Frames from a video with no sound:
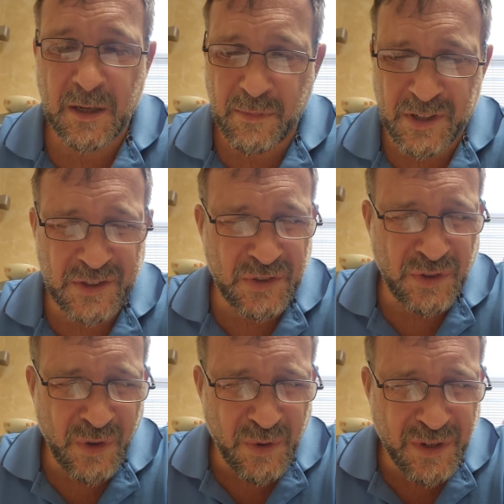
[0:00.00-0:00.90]
But there's
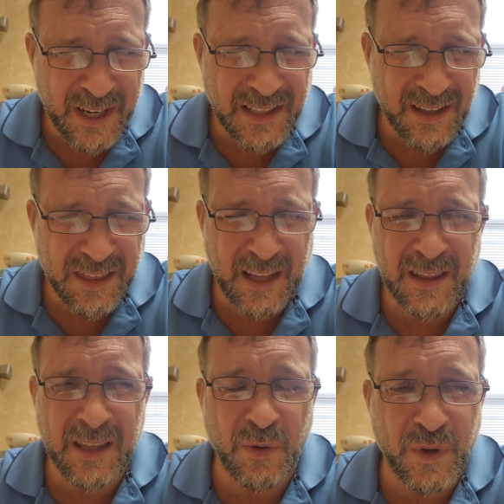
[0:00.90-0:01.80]
no greater
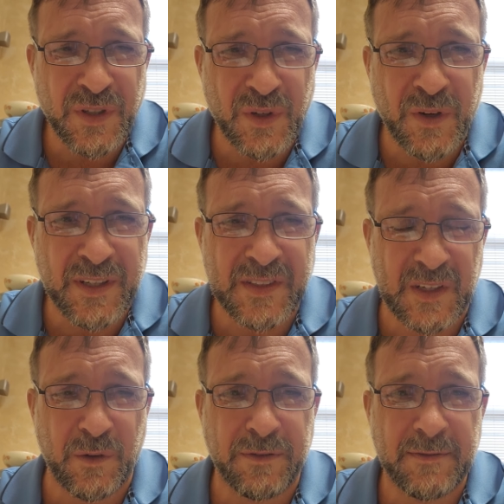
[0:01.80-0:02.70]
thing than the Word of God
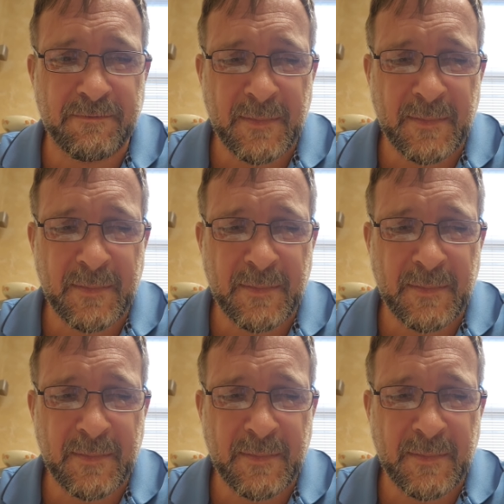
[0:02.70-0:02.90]
itself.